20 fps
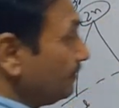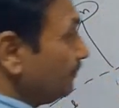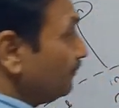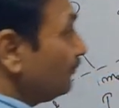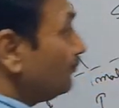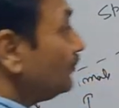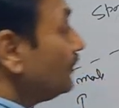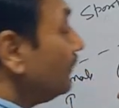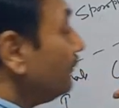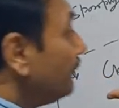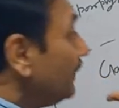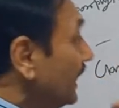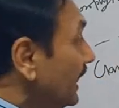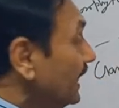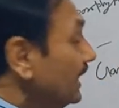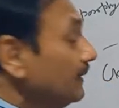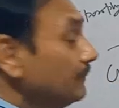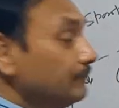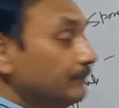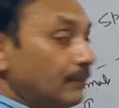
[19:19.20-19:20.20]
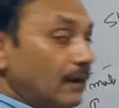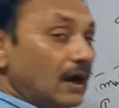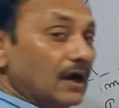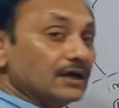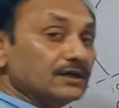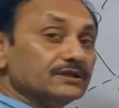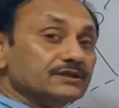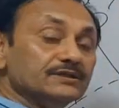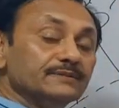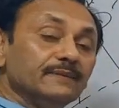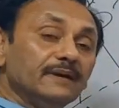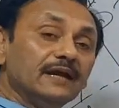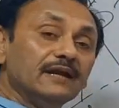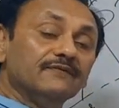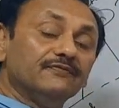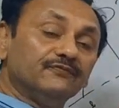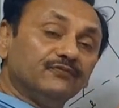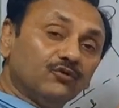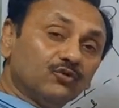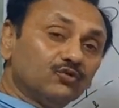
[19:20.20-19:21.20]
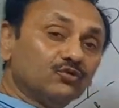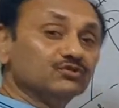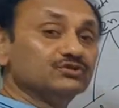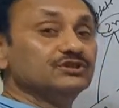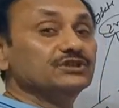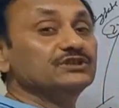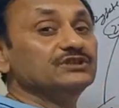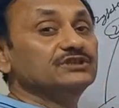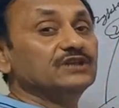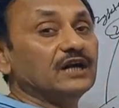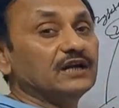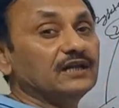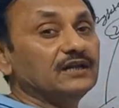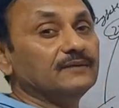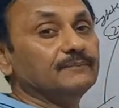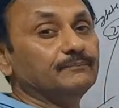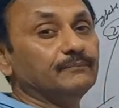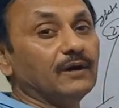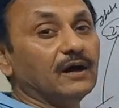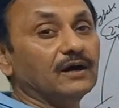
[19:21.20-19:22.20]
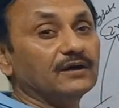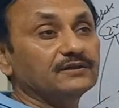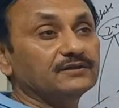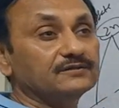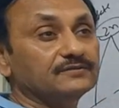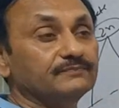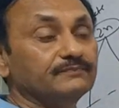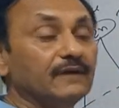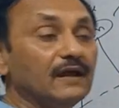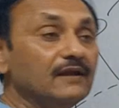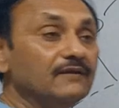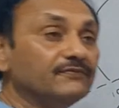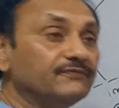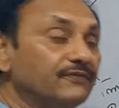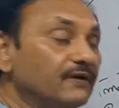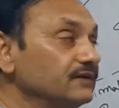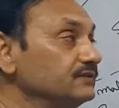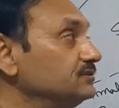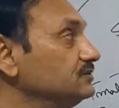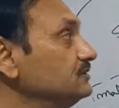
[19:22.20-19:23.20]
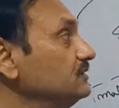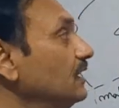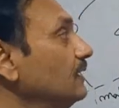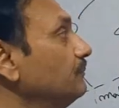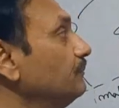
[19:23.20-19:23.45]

the main part, main photosynthetic part, main functional